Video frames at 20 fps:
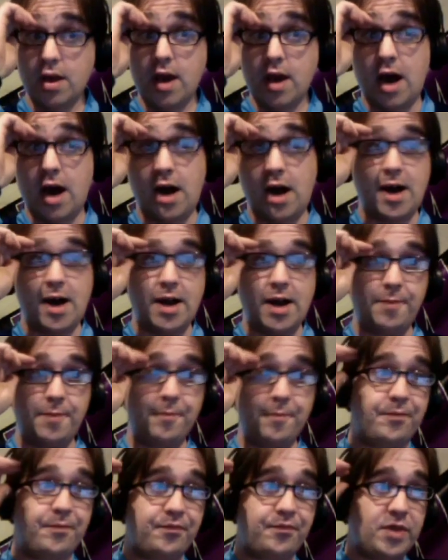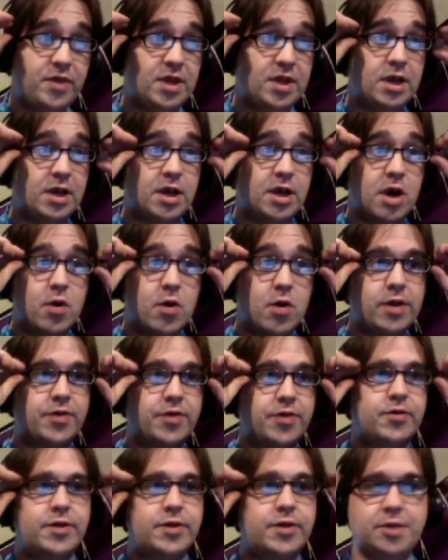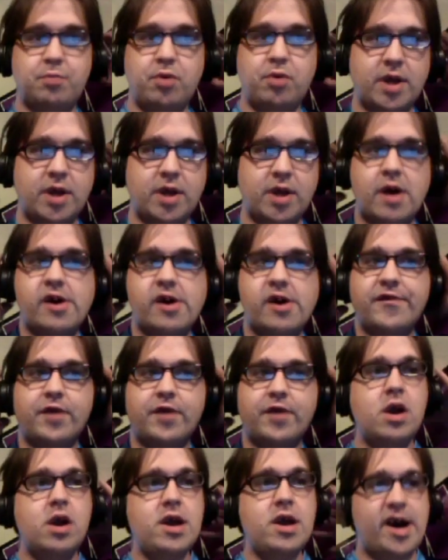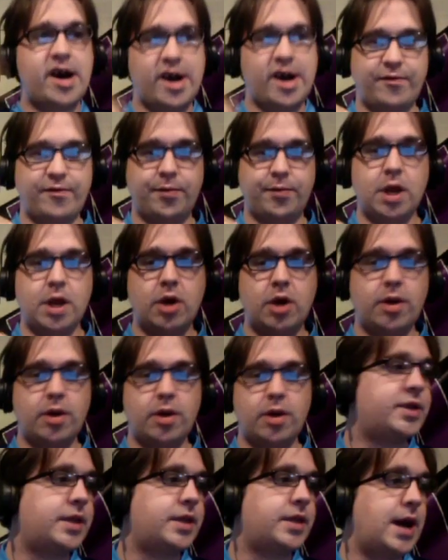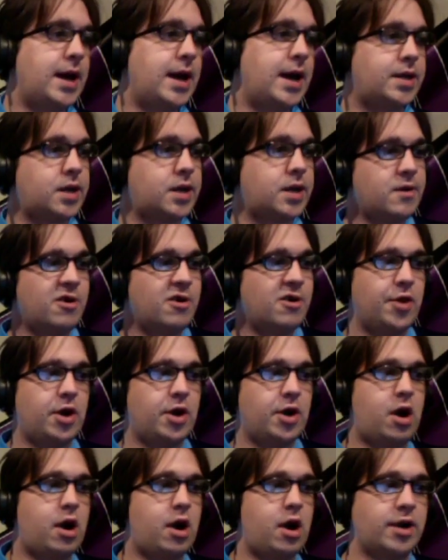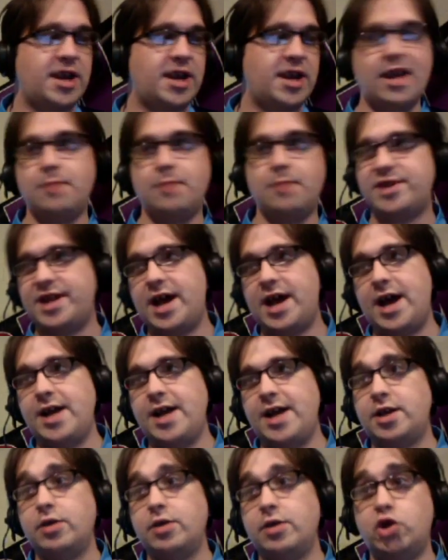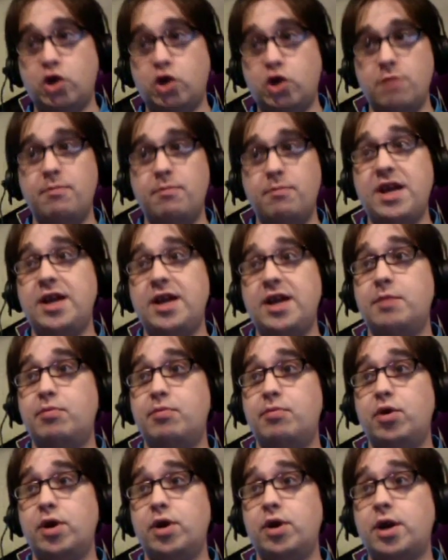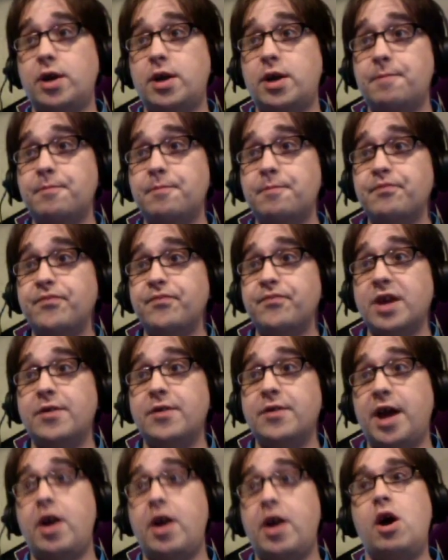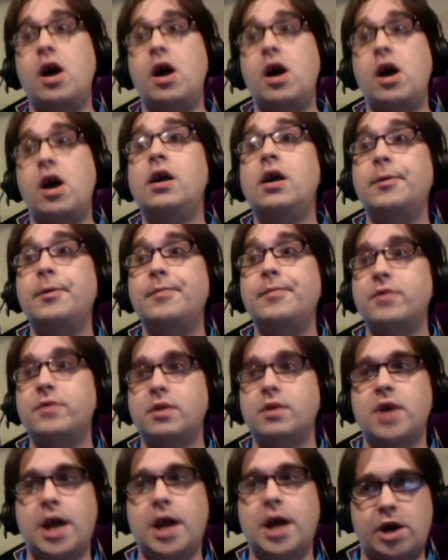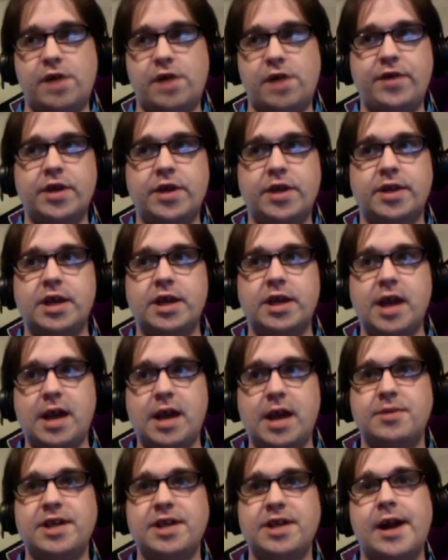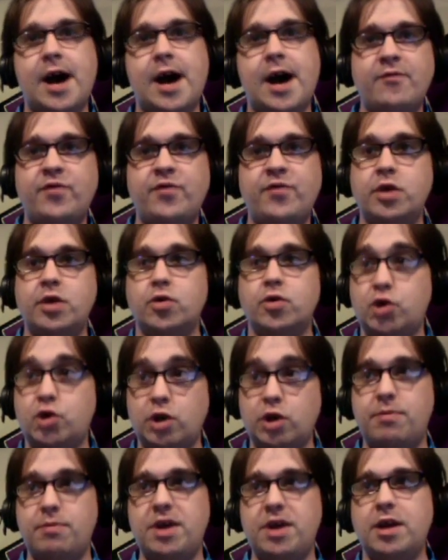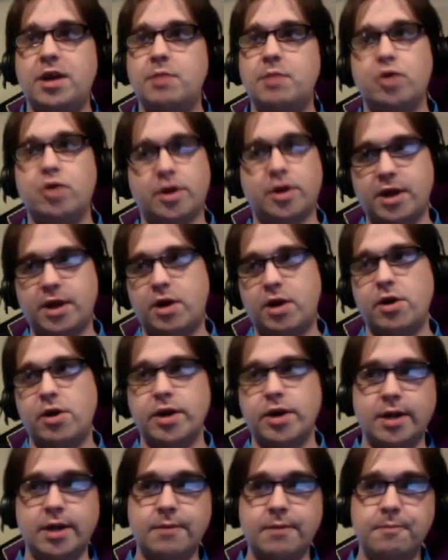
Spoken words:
Going through this book, however, I've noticed that there are games that shouldn't be in the book that are, and obviously games that I feel should be in the book that aren't.